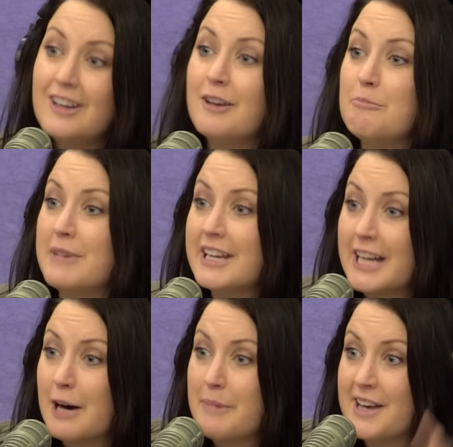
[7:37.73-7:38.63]
Meet
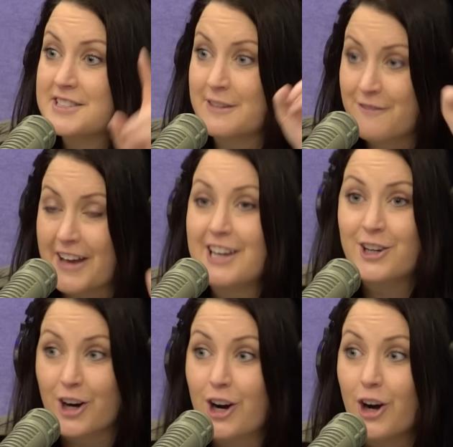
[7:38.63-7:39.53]
up as the fake
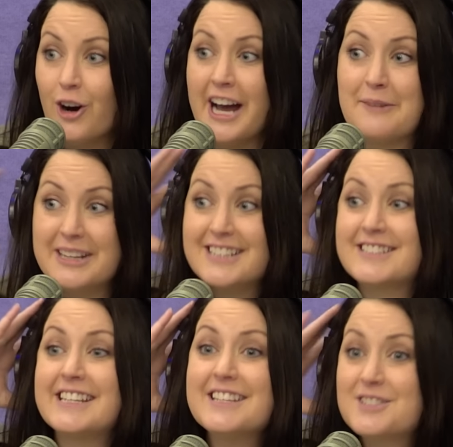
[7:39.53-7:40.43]
girl, and he
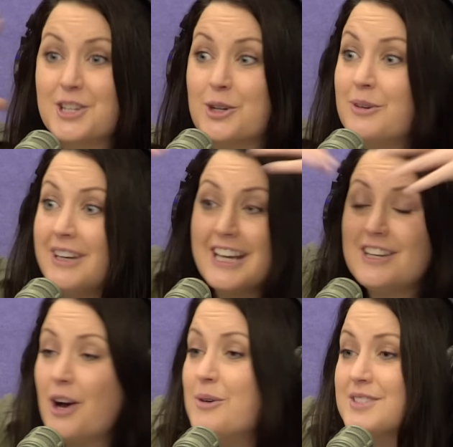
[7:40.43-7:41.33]
sees you. He
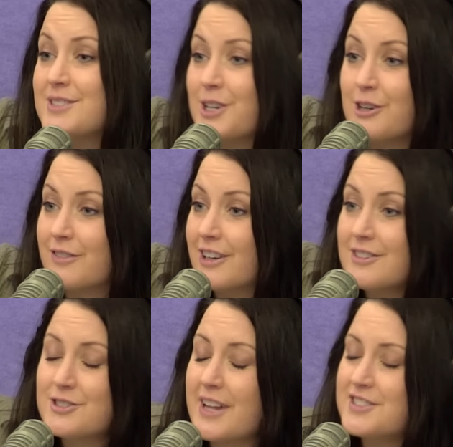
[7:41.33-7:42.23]
knows it's over.
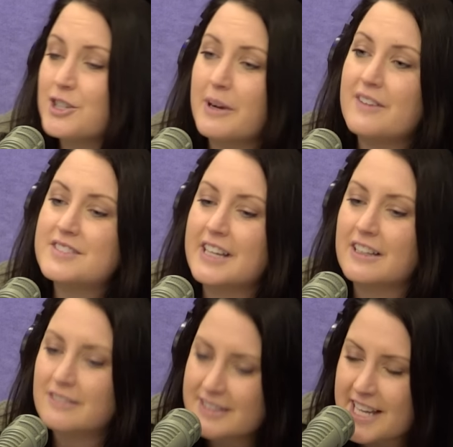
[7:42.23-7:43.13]
So that's your way of
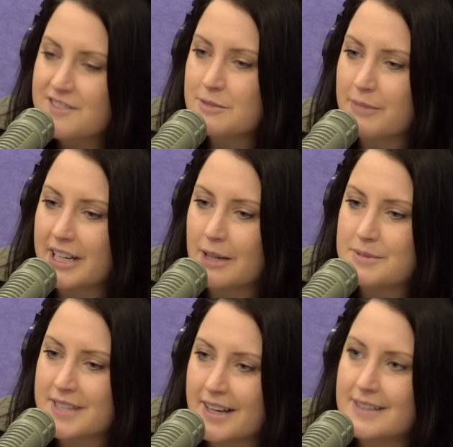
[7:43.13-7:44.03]
saying, let's have some breakup
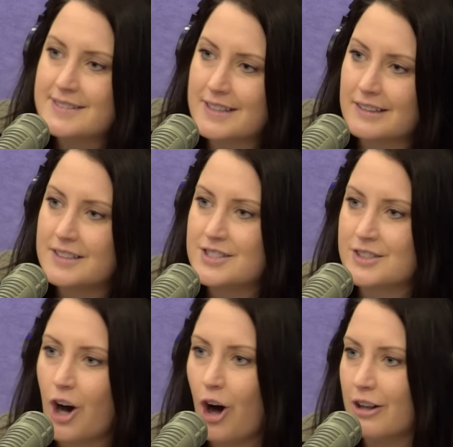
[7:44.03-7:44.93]
sex, and let's just
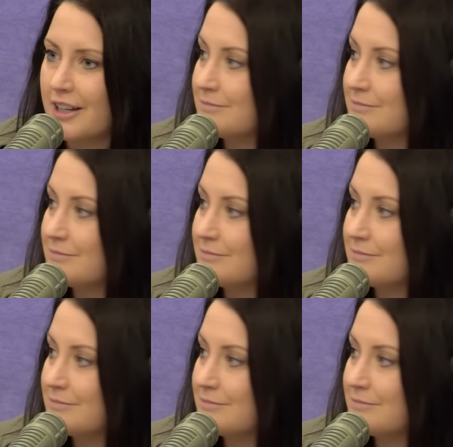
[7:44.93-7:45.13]
call it.